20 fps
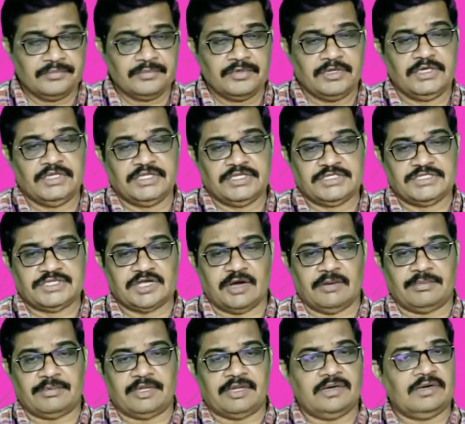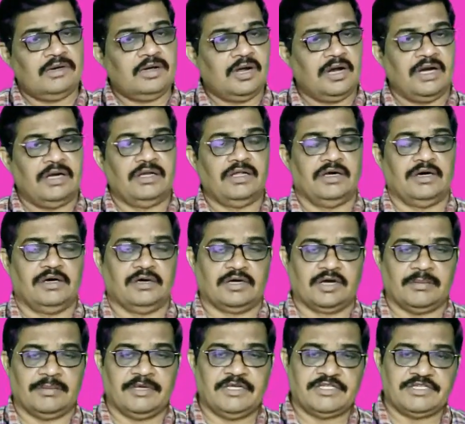in this chapter and coming